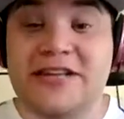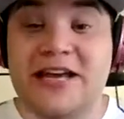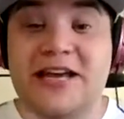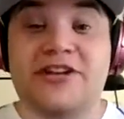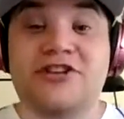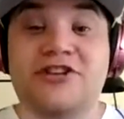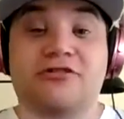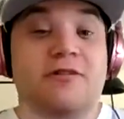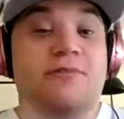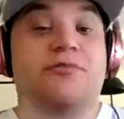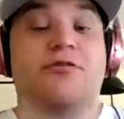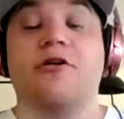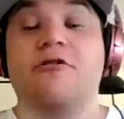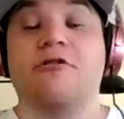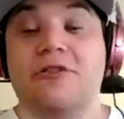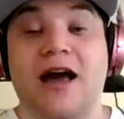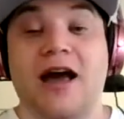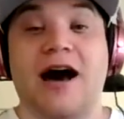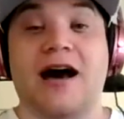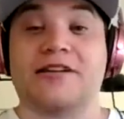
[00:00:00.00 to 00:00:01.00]

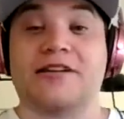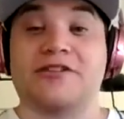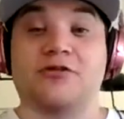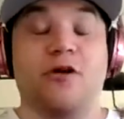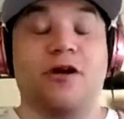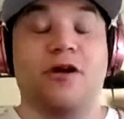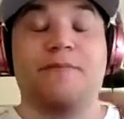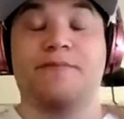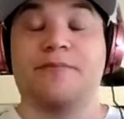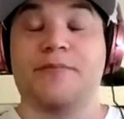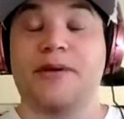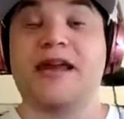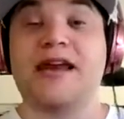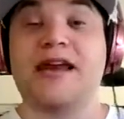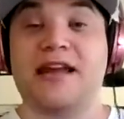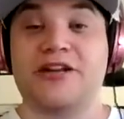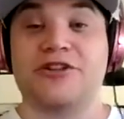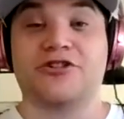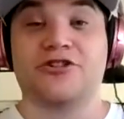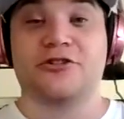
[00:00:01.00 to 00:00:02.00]
injury-prone guys who have been
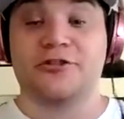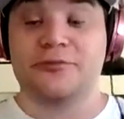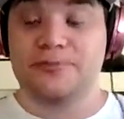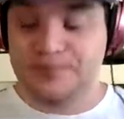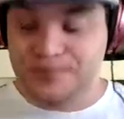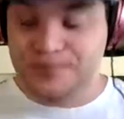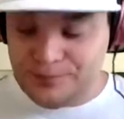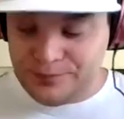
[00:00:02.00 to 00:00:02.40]
injured